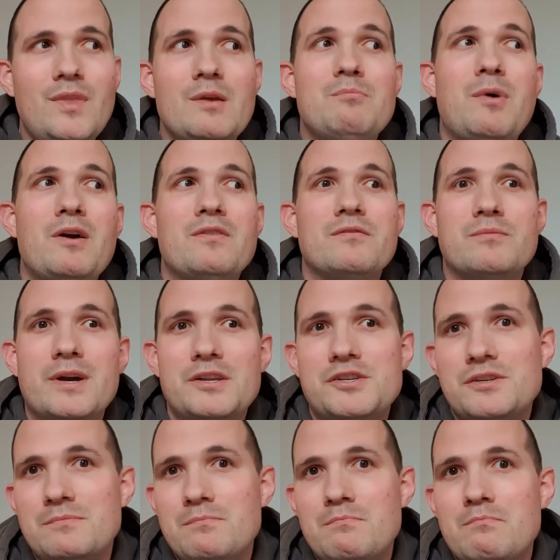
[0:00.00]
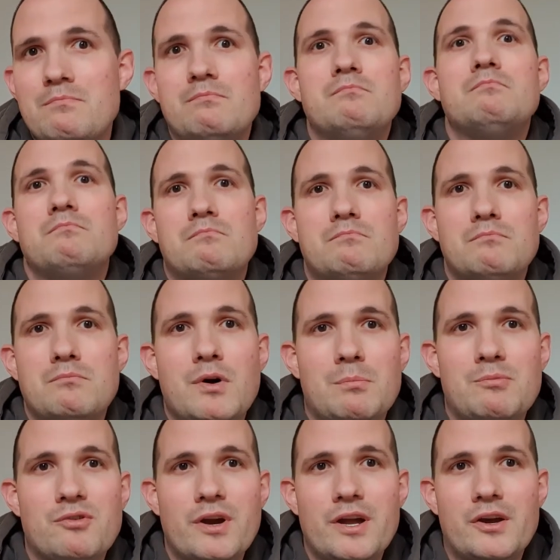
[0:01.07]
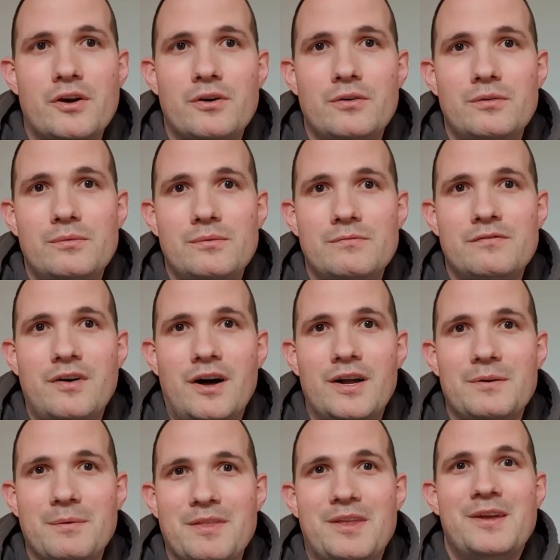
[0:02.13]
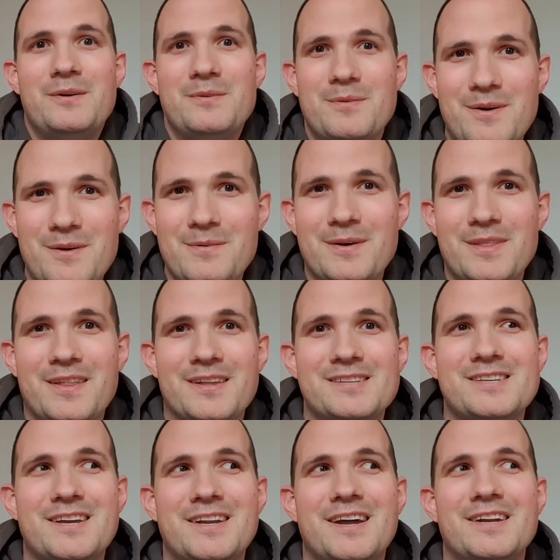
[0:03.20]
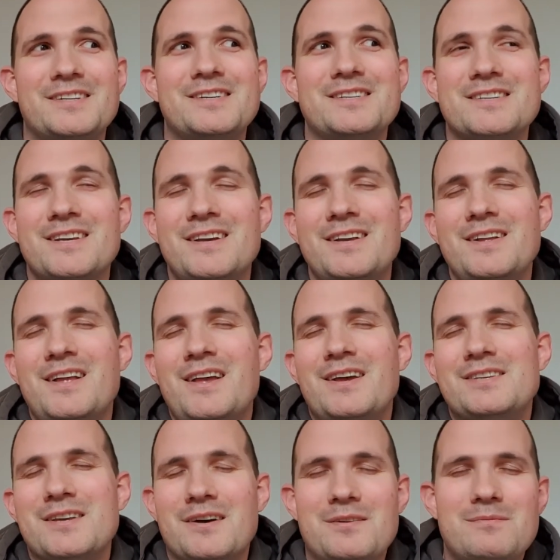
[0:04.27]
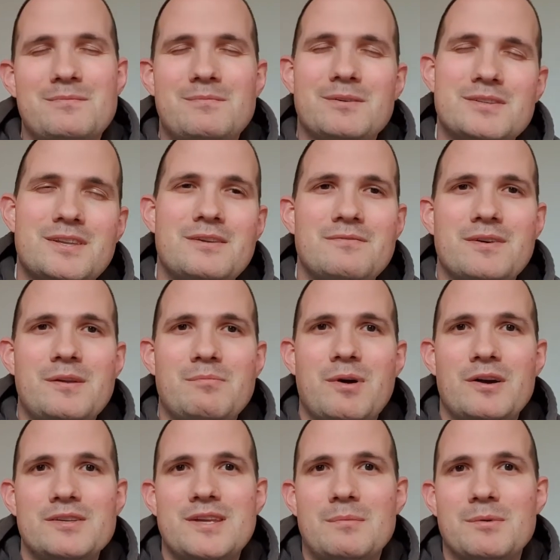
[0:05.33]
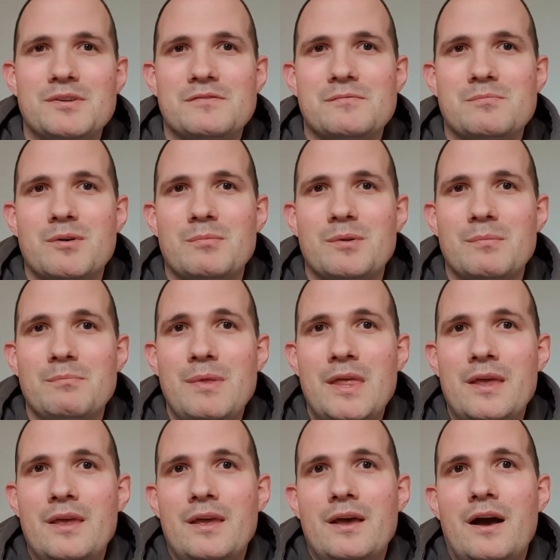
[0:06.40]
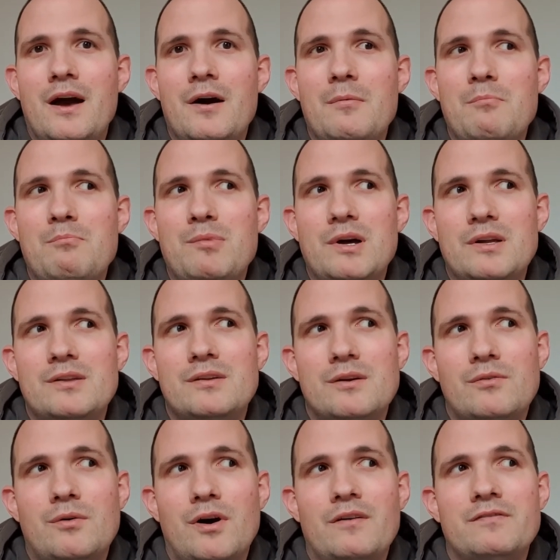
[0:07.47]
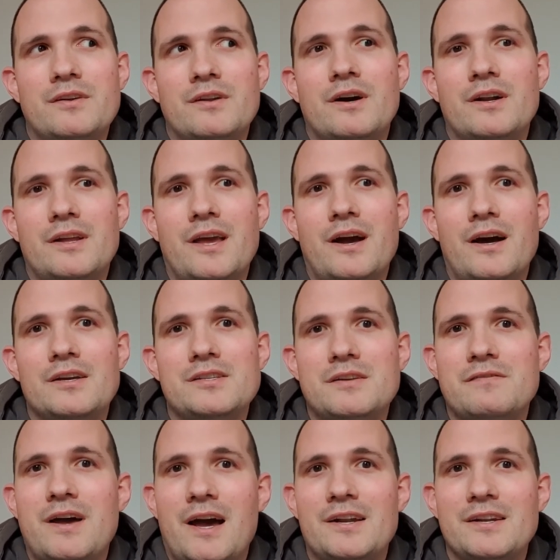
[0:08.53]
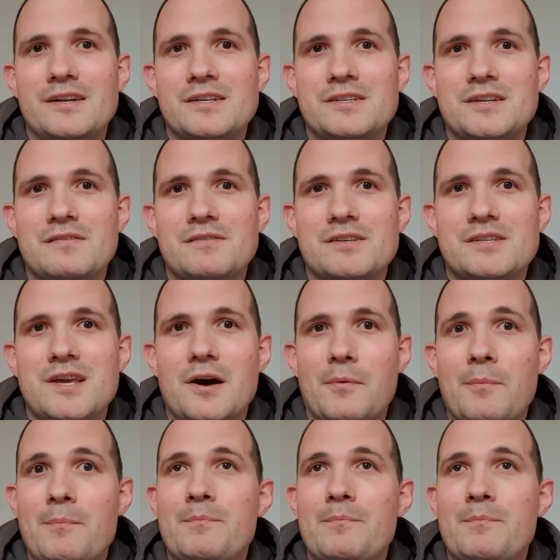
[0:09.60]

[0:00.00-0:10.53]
Both of which were pretty cool and fine with with other teenagers, so it was didn't really pose that much of a problem. But quite often I'd get asked if I had any stuff to sell.